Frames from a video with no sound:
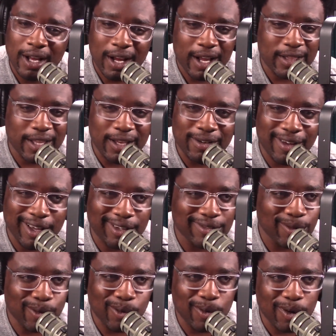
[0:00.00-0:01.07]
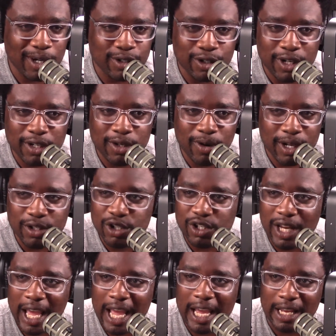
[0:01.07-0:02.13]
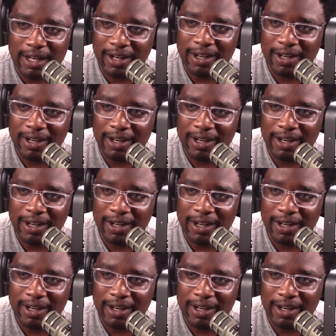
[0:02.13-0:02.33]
And then what shit do I just hate?